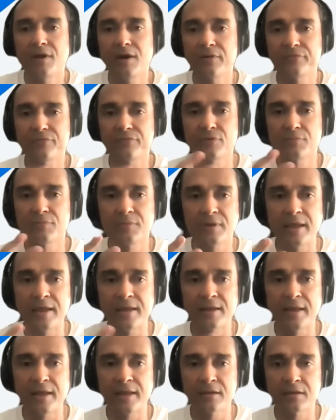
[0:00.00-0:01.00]
Uh, so,
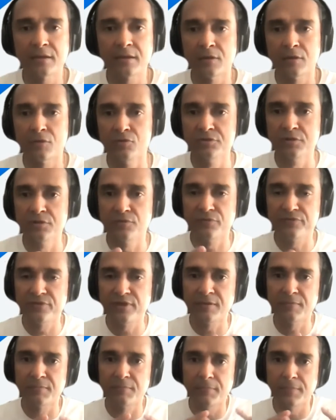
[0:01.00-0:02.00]
like like uh, Gunjan was
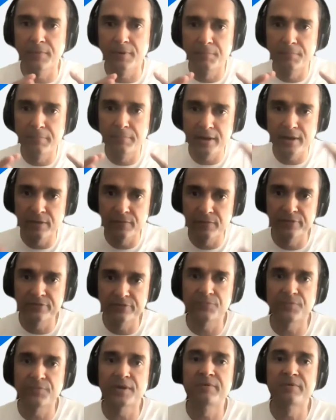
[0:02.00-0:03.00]
saying, uh, metaverse
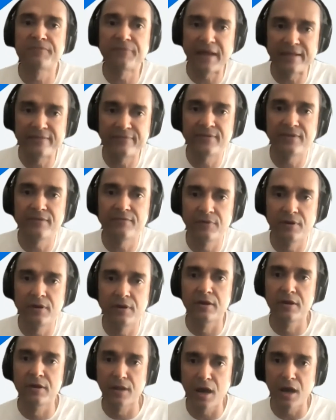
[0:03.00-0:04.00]
has become a fancy
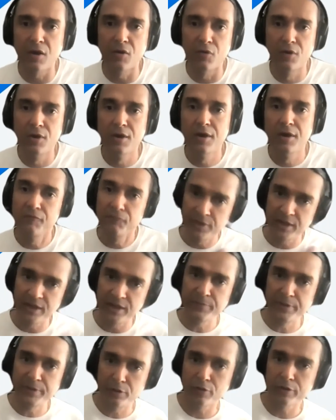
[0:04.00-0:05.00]
word now. We
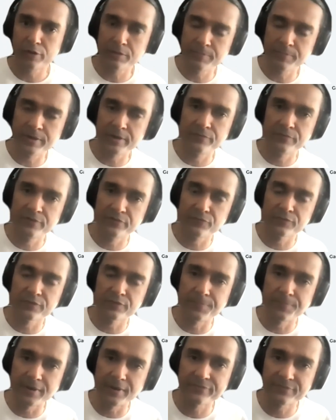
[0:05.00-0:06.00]
have been talking metaverse for
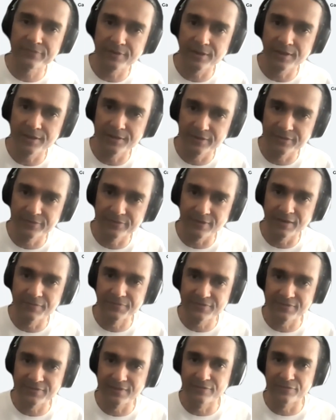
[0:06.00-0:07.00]
the past three years
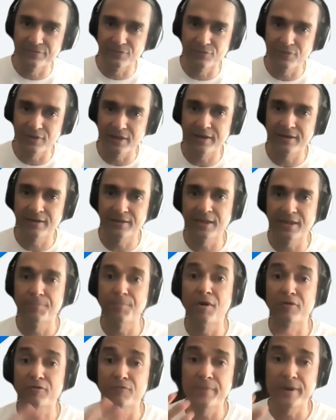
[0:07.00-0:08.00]
ourselves, you know, and the
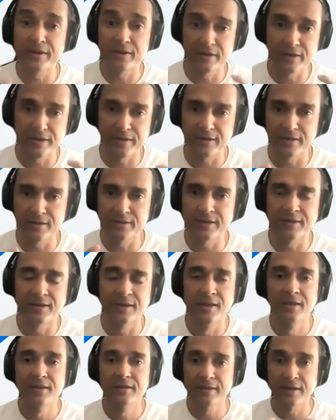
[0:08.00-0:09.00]
amount of metadata that
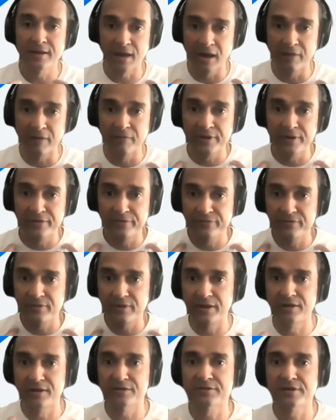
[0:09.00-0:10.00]
that our in-
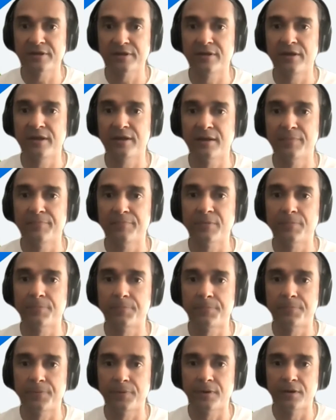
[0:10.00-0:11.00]
industry really comes
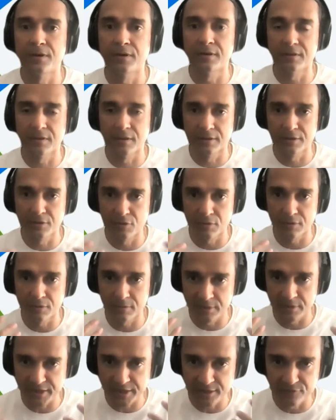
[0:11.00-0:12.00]
up, uh, uh you know,
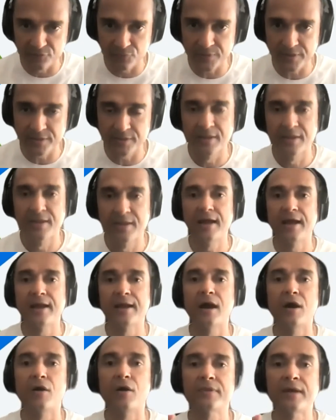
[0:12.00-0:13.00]
deals with,
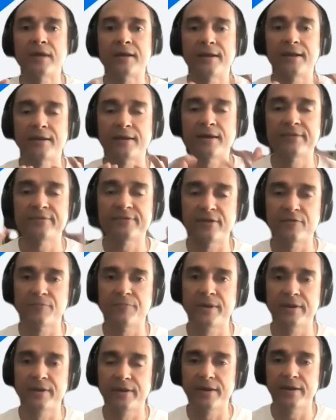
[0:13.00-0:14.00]
and how that entire set of
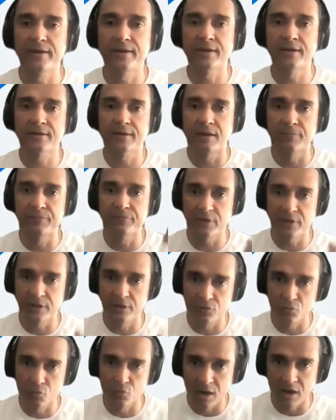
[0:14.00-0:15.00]
metadata comes
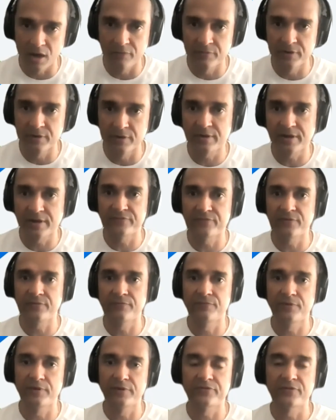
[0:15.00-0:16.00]
into our
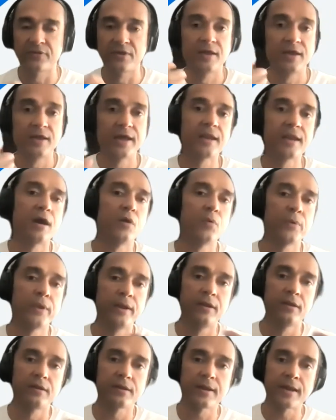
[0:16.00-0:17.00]
Treziverse and how
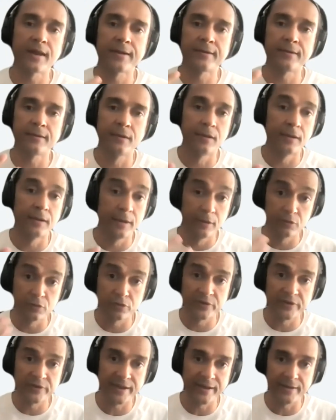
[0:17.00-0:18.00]
we interact, uh,
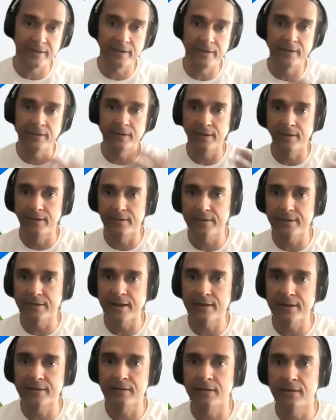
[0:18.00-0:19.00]
interrogate it,
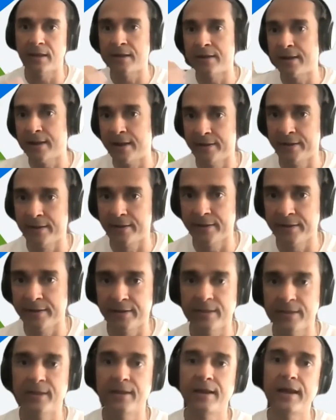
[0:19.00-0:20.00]
interact and edit
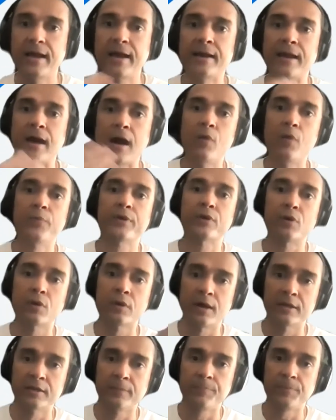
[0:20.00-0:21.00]
it and how we
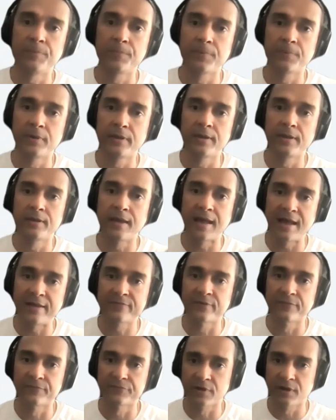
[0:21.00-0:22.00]
call other people in
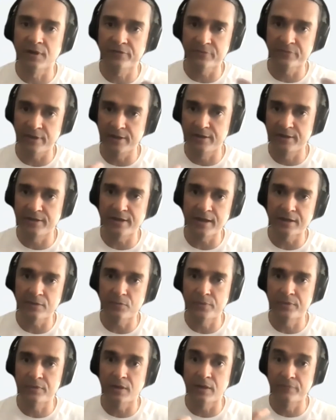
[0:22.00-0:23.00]
as avatars and
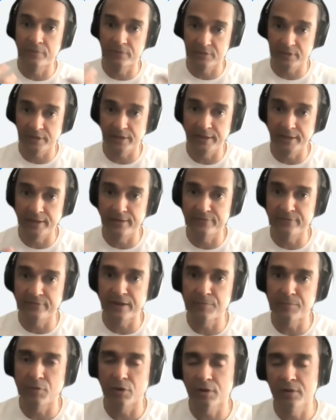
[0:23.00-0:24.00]
interact with our 3D
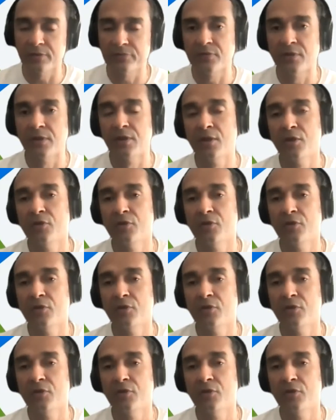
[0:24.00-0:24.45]
design models.